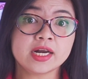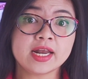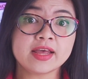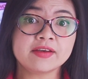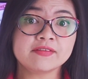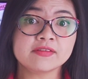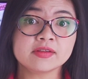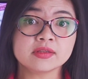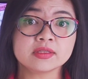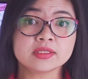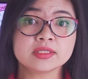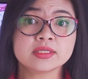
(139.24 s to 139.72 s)

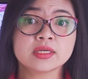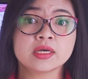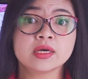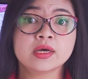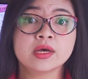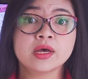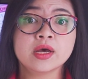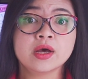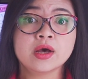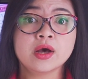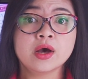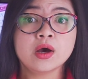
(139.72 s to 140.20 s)
levels.
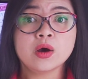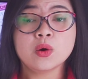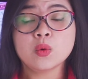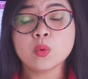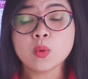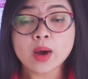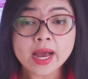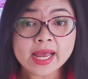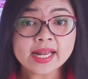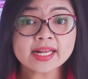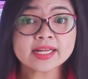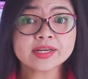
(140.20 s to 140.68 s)

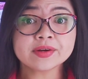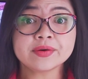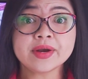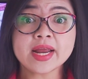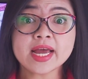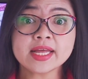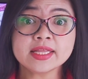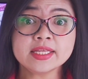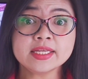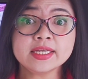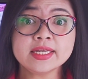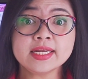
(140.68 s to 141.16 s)
While
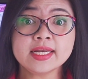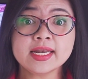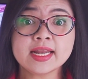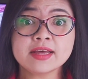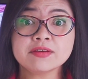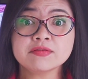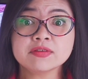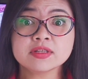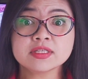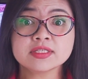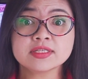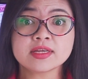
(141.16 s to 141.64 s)
creatinine
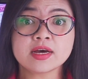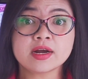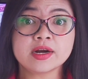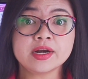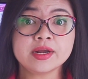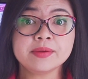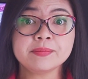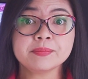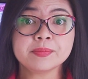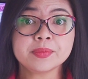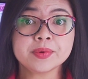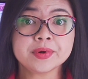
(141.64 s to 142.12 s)
levels are
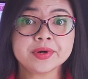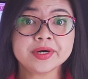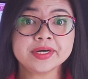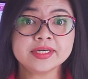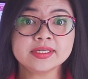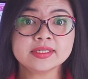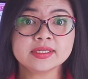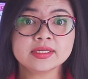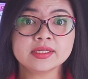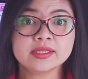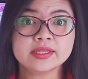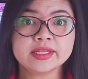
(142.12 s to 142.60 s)

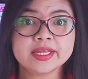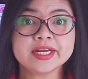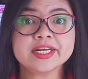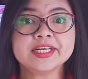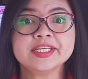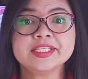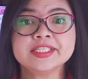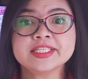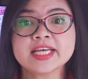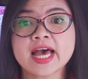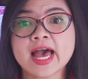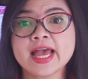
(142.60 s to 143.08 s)
important,
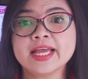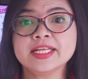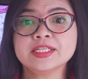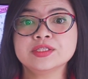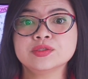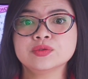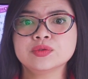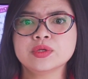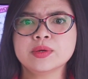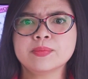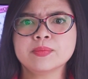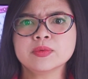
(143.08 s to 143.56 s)
they're
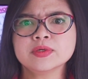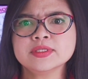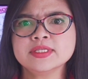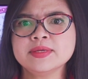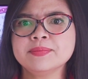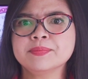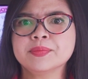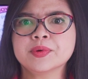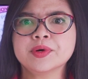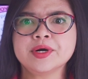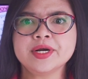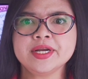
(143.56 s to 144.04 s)
tied to the most
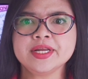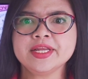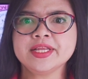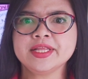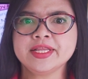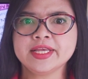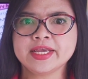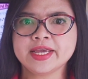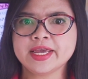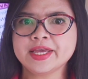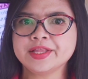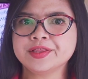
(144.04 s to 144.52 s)
important
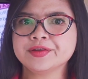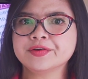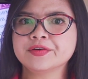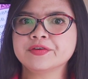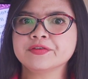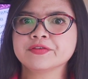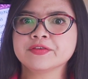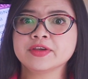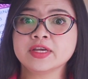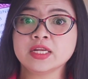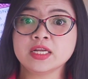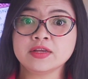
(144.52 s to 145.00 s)
indicator
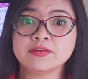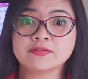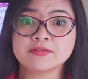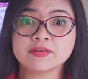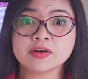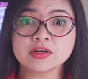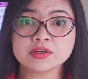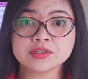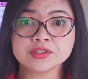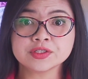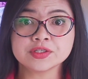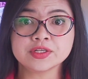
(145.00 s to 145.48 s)
of kidney
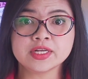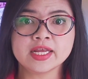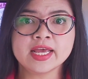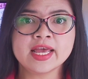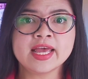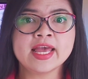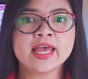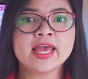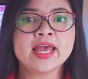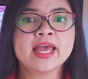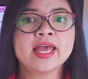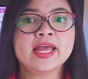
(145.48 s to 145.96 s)
function.
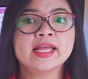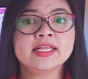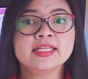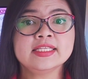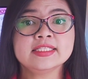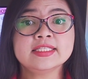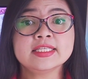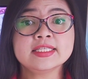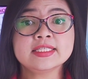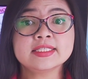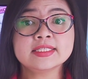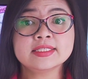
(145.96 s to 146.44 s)

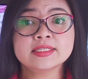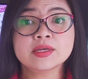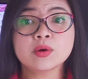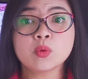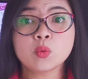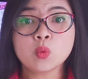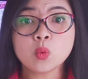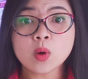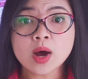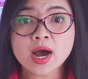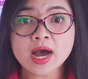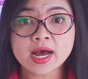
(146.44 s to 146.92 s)
This is the
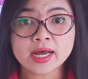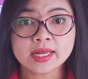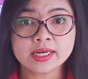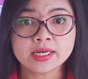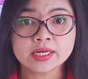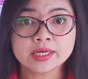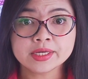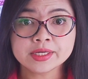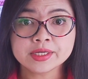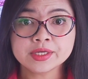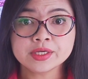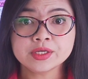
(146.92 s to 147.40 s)

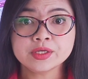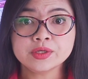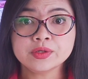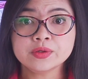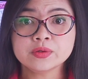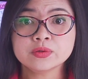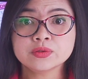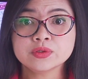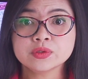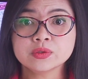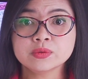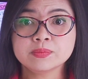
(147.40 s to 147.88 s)
one
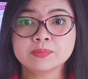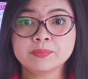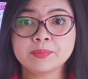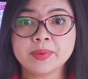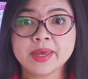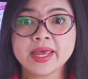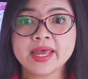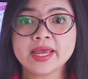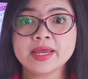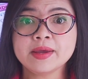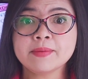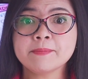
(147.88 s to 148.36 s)
you should
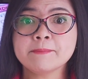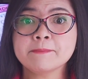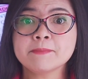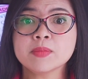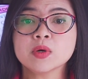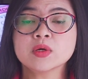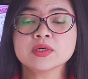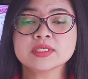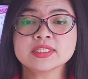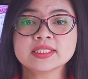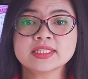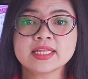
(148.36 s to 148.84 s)
pay
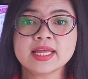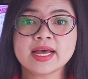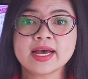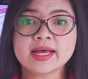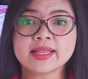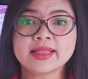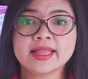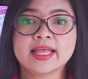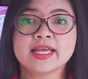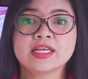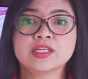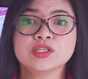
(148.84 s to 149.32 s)
most
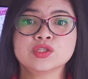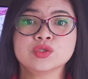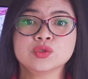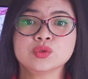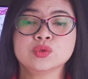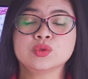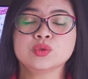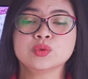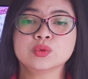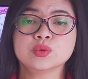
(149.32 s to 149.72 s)
attention